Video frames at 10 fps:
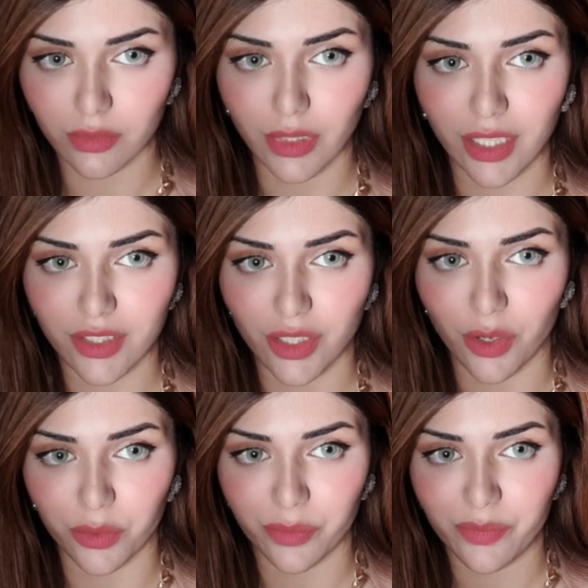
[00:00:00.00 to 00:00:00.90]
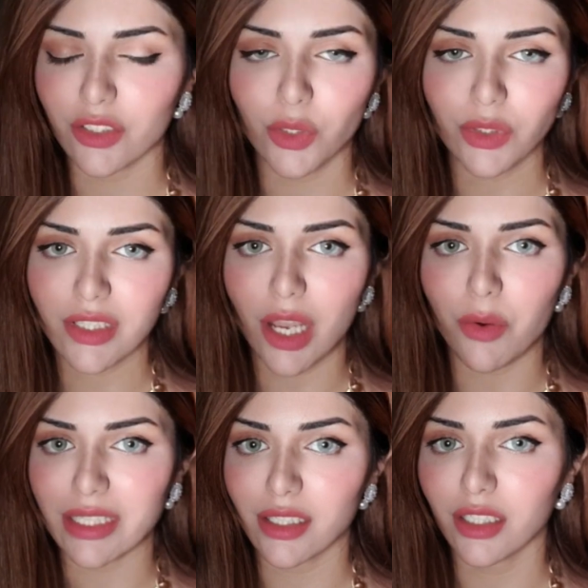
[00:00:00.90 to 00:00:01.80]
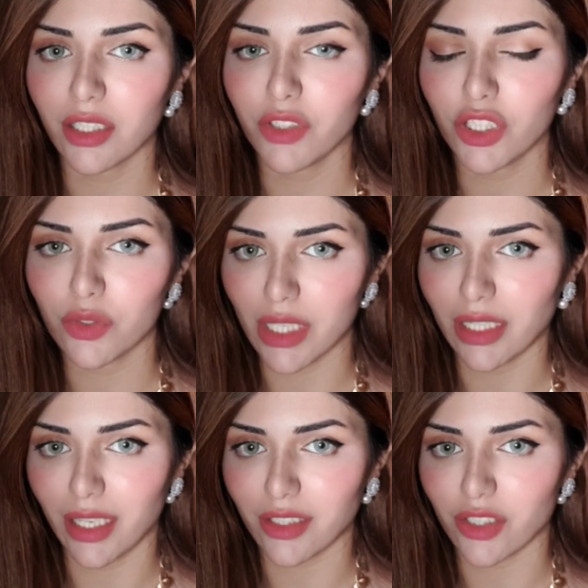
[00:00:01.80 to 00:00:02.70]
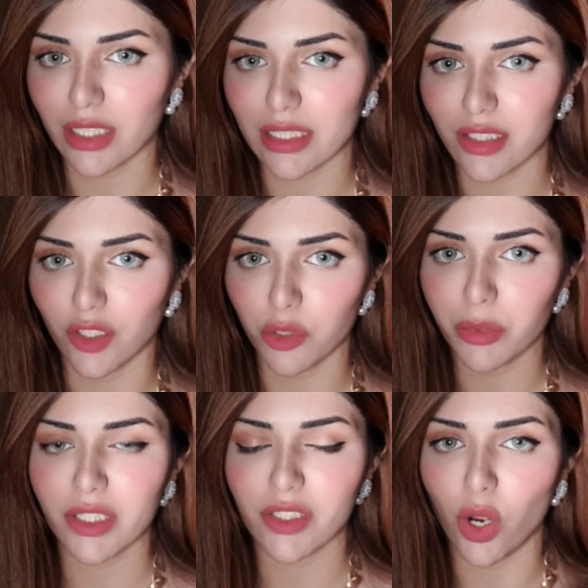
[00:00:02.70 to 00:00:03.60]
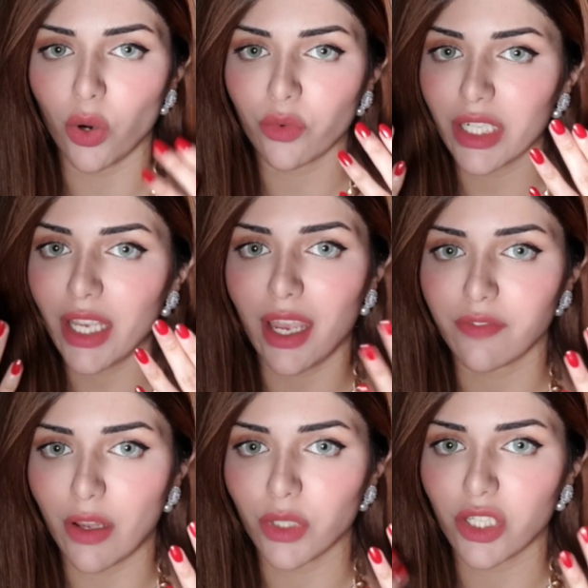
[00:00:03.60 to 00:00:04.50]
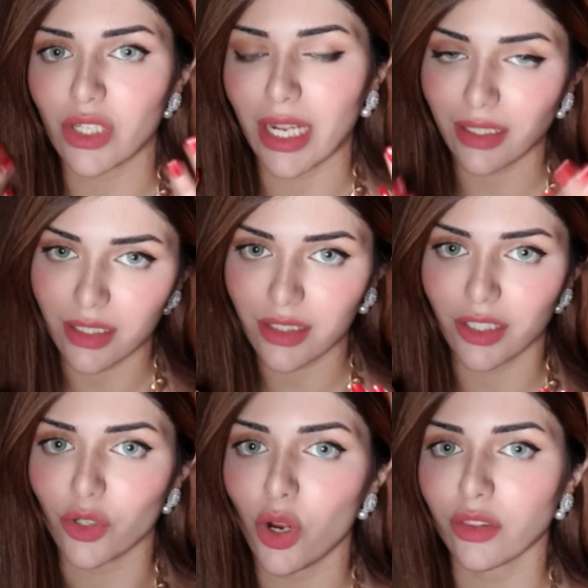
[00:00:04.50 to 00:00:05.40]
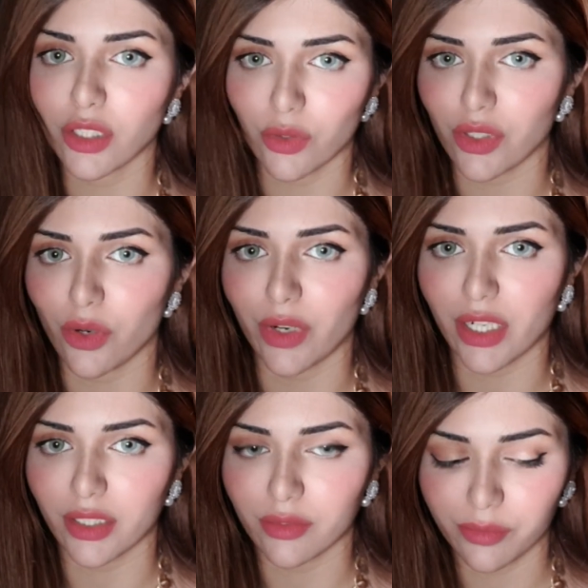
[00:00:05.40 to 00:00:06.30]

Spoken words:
Like so. Notice how I didn't even use any extra concealer, because I already had foundation and concealer on the nose already.